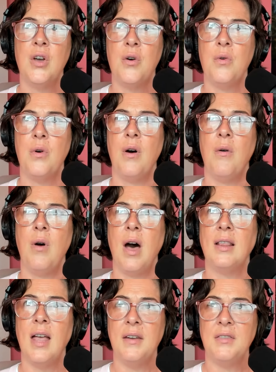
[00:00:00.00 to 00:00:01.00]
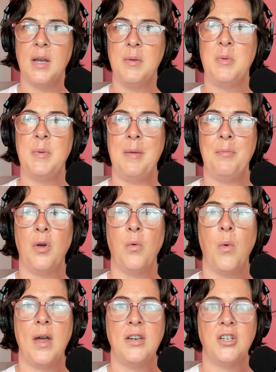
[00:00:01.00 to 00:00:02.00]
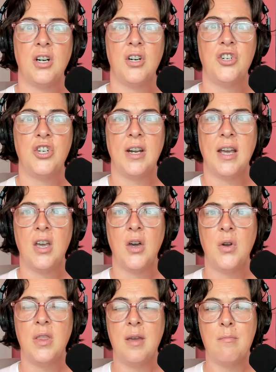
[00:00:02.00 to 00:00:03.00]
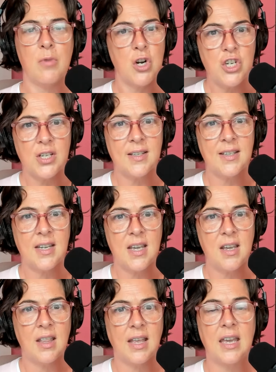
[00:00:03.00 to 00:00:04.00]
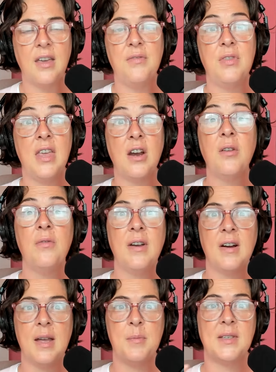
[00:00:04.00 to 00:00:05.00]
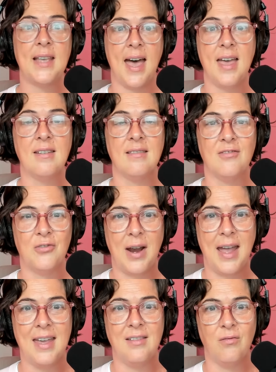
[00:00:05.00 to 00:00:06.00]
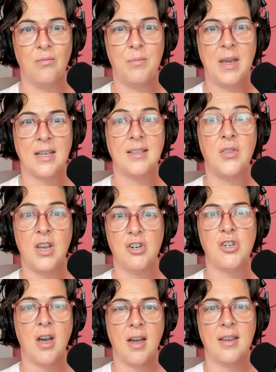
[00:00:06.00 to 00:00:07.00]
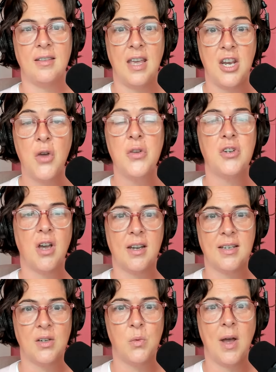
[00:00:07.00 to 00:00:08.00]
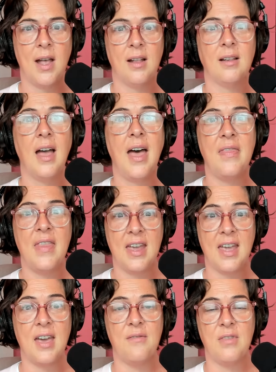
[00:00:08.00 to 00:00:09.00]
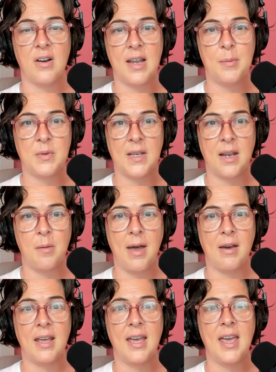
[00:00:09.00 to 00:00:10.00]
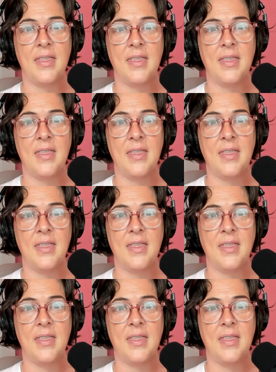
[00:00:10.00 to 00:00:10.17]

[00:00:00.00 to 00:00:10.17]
So a lot of times people wonder, should I go to the emergency? Like if they're very upset, right? Because their dog, they know their dog isn't well, and they get very upset about